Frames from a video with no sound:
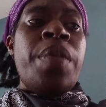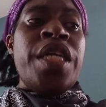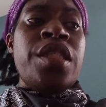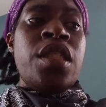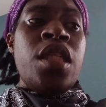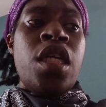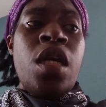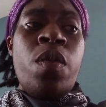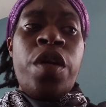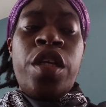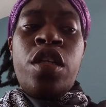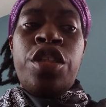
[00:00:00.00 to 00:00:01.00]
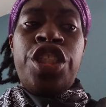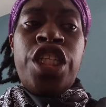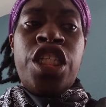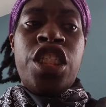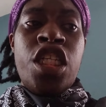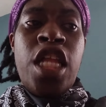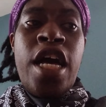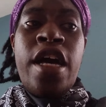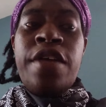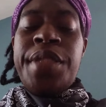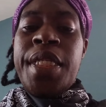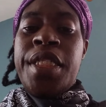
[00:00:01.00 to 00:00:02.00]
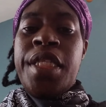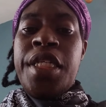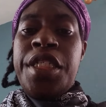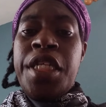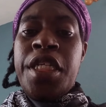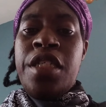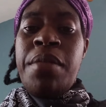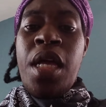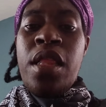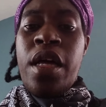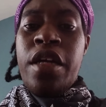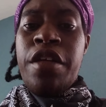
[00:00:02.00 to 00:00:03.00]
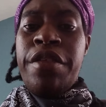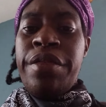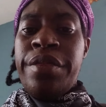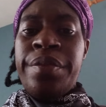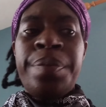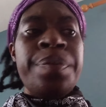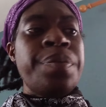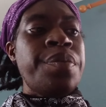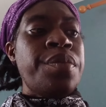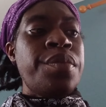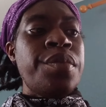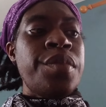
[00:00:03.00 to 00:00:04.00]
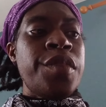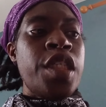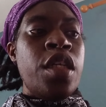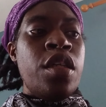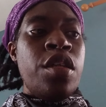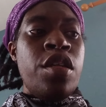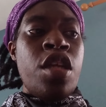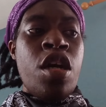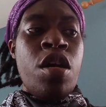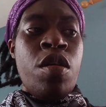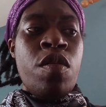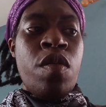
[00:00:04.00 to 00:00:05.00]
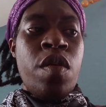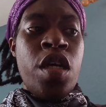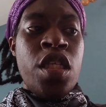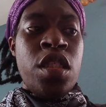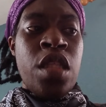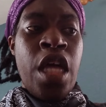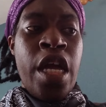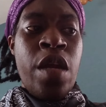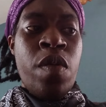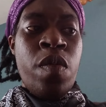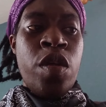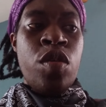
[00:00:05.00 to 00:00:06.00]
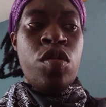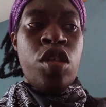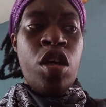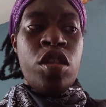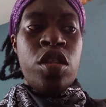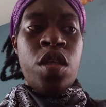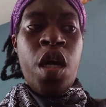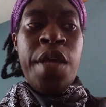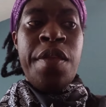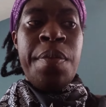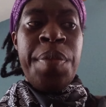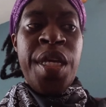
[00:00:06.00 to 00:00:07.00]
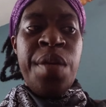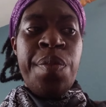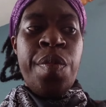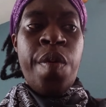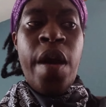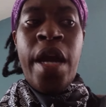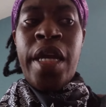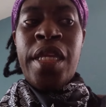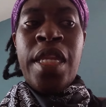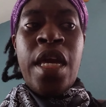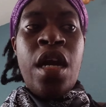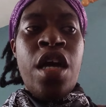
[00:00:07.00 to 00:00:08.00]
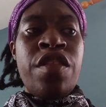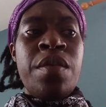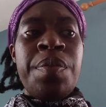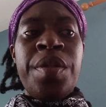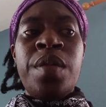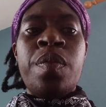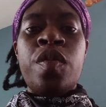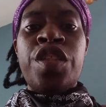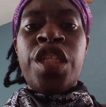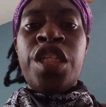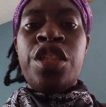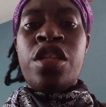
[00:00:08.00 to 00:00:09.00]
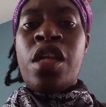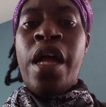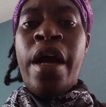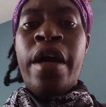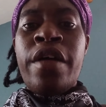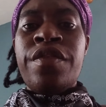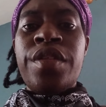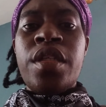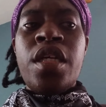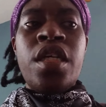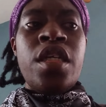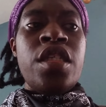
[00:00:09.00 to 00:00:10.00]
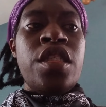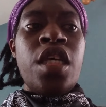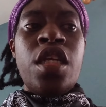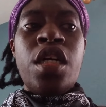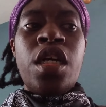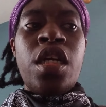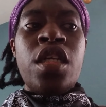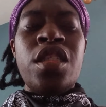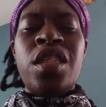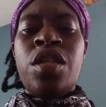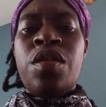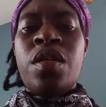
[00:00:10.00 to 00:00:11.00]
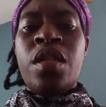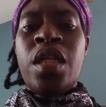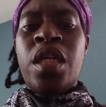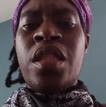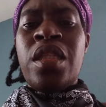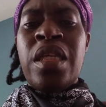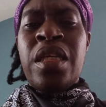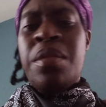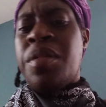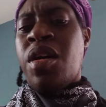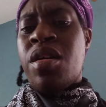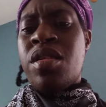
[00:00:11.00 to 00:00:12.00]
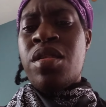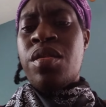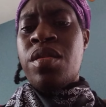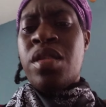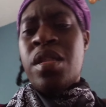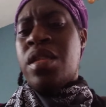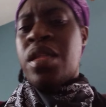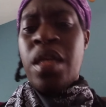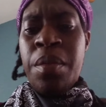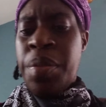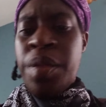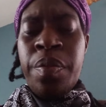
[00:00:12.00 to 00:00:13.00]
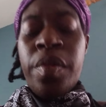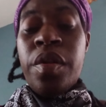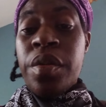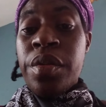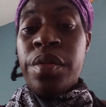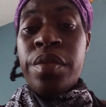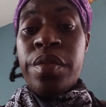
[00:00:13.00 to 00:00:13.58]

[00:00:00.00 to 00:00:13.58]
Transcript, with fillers: basically I'm working on changing lives as they change my life. You know, it's like when you talk to other people, how can that other people change your lives? Instead of continually to keep talking to the same people